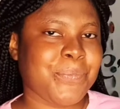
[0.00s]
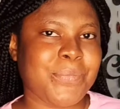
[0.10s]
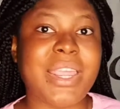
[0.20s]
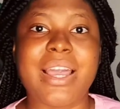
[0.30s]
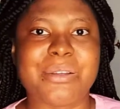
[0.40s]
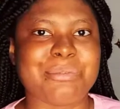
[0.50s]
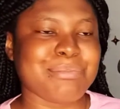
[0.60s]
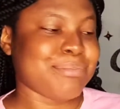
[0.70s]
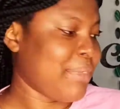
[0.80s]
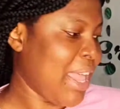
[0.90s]
Yeah,
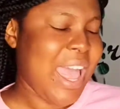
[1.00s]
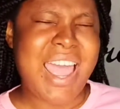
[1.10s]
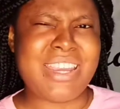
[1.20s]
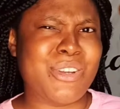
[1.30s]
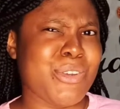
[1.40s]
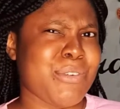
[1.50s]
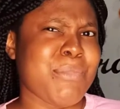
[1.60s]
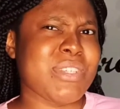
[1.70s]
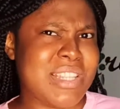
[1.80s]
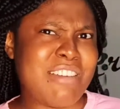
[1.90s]
I know you
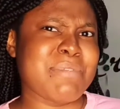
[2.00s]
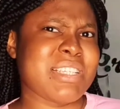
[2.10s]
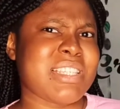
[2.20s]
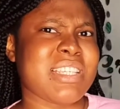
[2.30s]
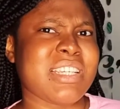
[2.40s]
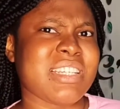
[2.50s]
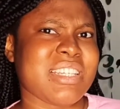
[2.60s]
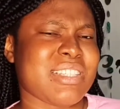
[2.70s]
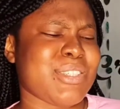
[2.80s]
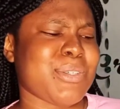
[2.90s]
must have been seeing
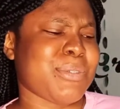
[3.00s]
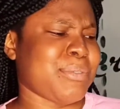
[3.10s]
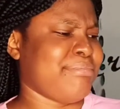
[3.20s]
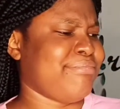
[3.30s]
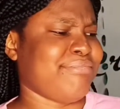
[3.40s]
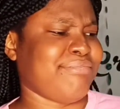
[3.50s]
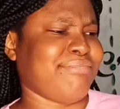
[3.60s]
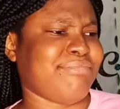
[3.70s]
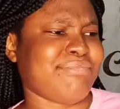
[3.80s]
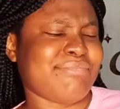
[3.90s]
it,
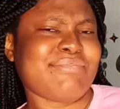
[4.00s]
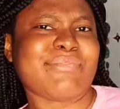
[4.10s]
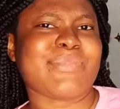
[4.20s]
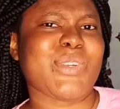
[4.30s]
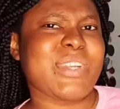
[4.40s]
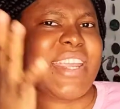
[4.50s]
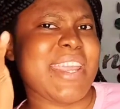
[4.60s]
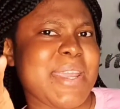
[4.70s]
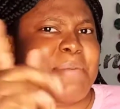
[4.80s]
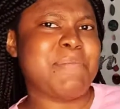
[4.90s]
on
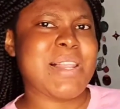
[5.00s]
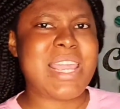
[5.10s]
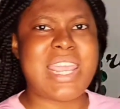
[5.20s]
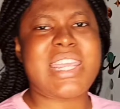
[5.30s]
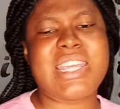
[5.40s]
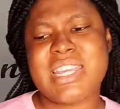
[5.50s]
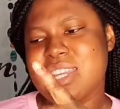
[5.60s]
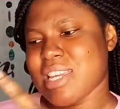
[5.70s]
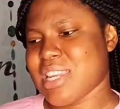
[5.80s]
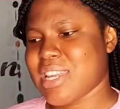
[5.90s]
the
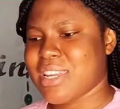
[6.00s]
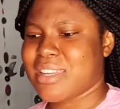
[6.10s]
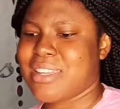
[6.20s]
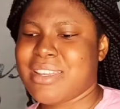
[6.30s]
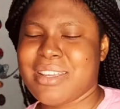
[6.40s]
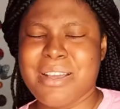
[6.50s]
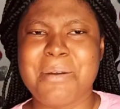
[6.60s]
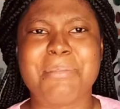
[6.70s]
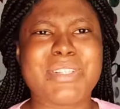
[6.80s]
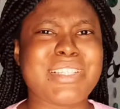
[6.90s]
airplane.
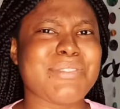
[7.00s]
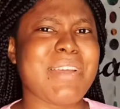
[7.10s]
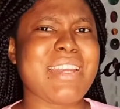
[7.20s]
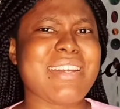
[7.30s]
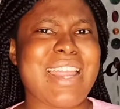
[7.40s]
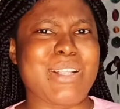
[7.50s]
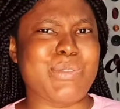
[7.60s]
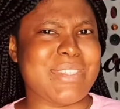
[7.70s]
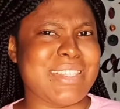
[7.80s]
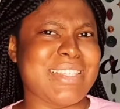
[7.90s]
But it's very rare
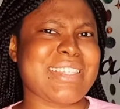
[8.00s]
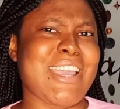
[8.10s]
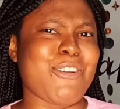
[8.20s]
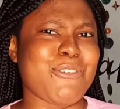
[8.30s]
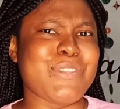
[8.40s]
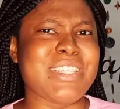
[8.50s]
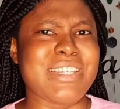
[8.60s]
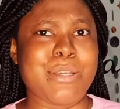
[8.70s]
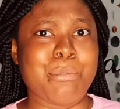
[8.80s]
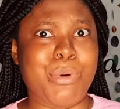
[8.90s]
to see this kind of thing
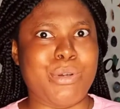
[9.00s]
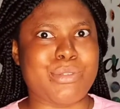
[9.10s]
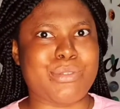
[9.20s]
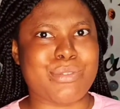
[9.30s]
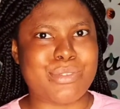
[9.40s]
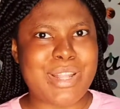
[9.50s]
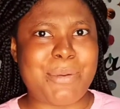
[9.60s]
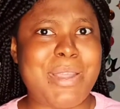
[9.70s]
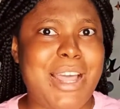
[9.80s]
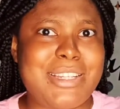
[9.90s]
in a bus, like
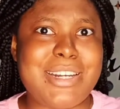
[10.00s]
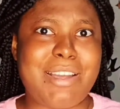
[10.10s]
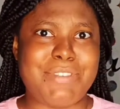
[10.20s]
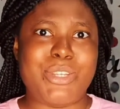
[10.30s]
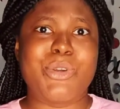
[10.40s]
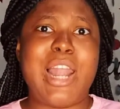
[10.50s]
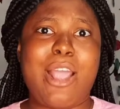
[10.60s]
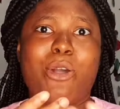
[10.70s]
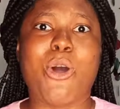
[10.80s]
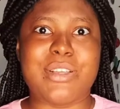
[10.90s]
when you're traveling.
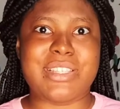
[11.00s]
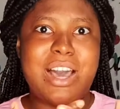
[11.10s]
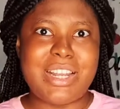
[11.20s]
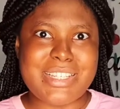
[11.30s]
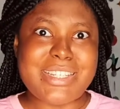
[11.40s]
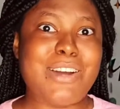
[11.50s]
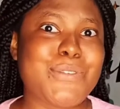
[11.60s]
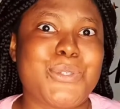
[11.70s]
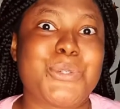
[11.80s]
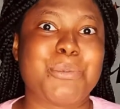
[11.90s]
Like us, that always travel
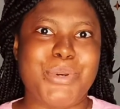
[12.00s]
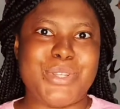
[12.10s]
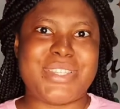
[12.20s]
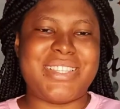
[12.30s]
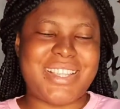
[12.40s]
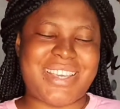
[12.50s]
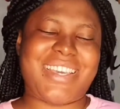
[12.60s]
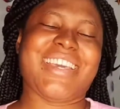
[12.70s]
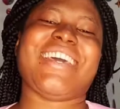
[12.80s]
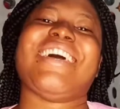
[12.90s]
through bus.
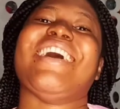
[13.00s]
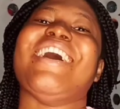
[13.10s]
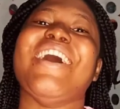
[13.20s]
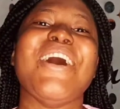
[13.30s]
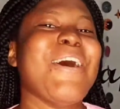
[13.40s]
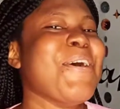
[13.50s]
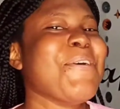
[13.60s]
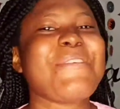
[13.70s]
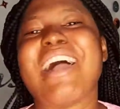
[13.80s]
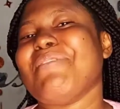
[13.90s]

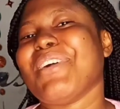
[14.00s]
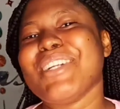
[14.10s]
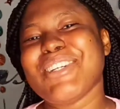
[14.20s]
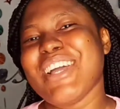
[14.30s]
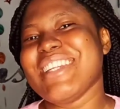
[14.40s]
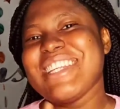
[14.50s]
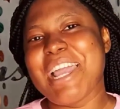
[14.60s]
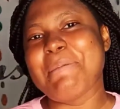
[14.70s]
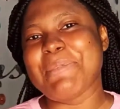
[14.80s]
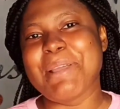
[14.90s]
We have not joined the
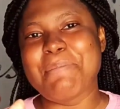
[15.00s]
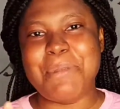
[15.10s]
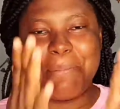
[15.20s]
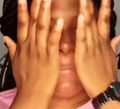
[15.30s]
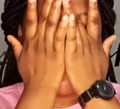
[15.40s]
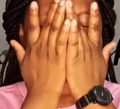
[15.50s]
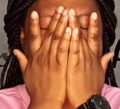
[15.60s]
airplane people.